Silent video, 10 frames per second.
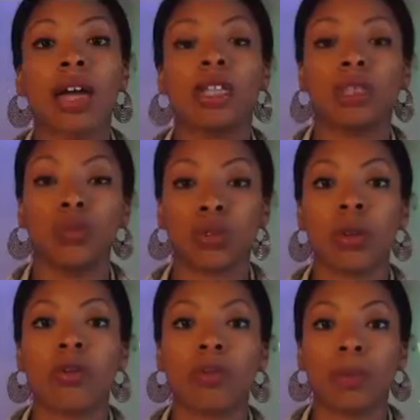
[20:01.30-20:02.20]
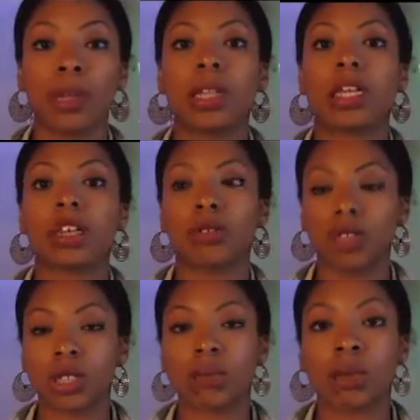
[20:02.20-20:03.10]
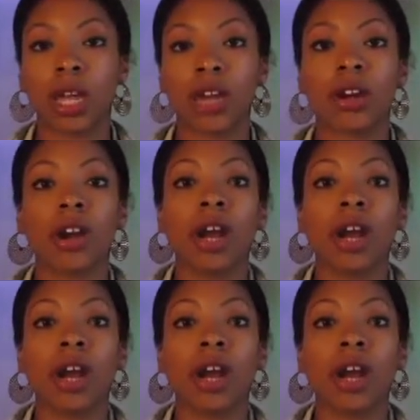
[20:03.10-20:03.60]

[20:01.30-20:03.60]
is known for being like a Christian player.